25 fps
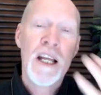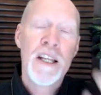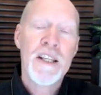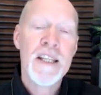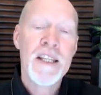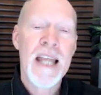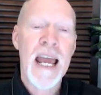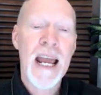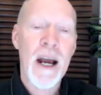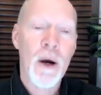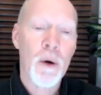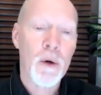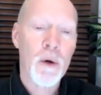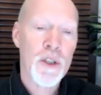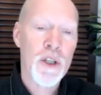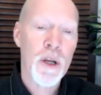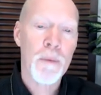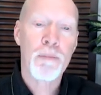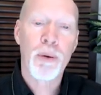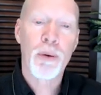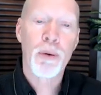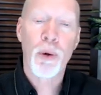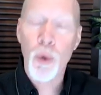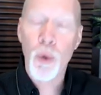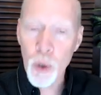Now, to
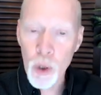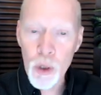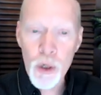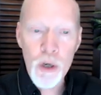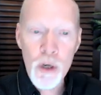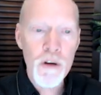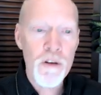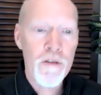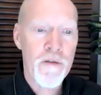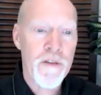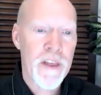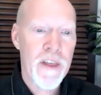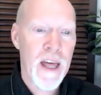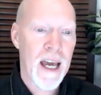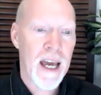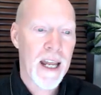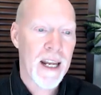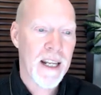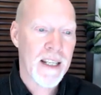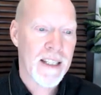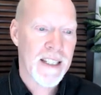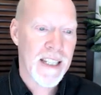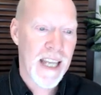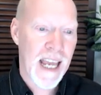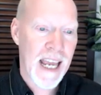prove that
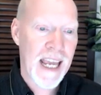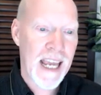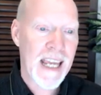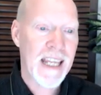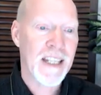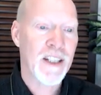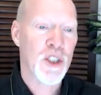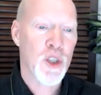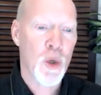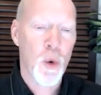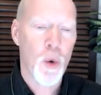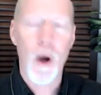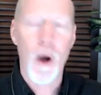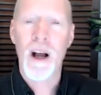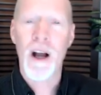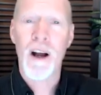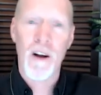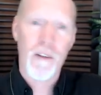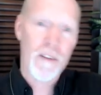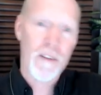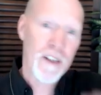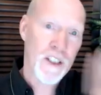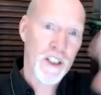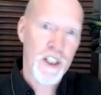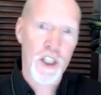it's eight and
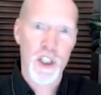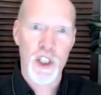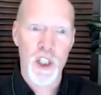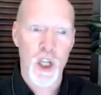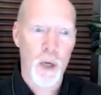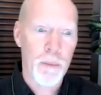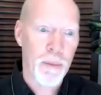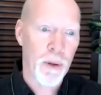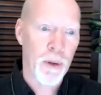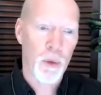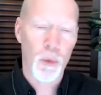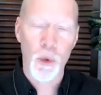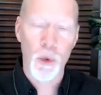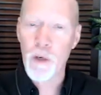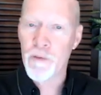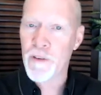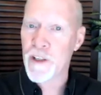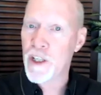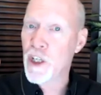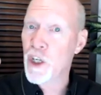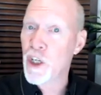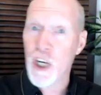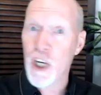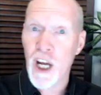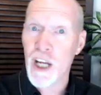12 is the slope of the roof
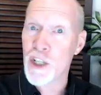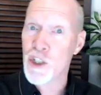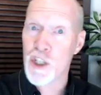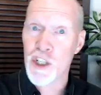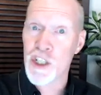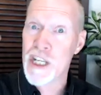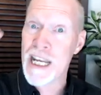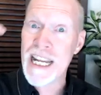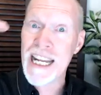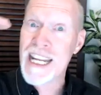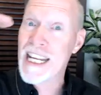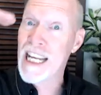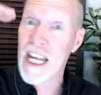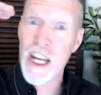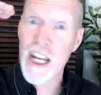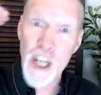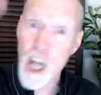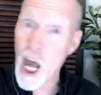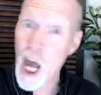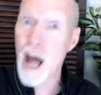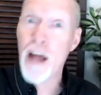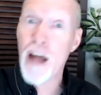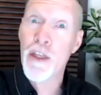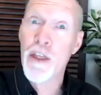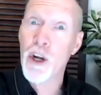and you're not just hitting
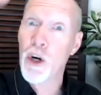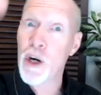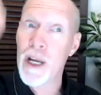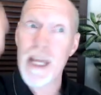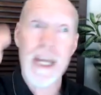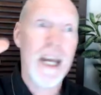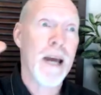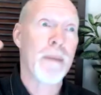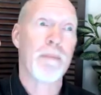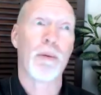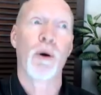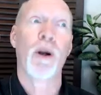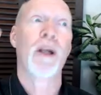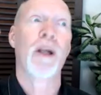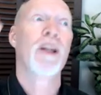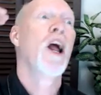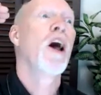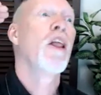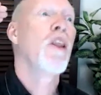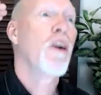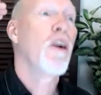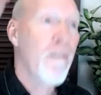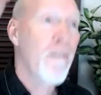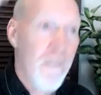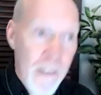another hip or
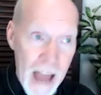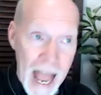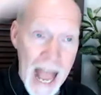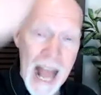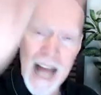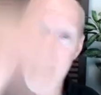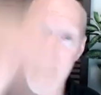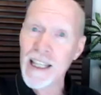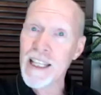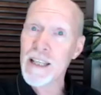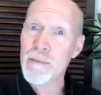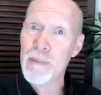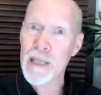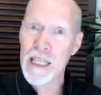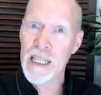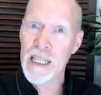another valley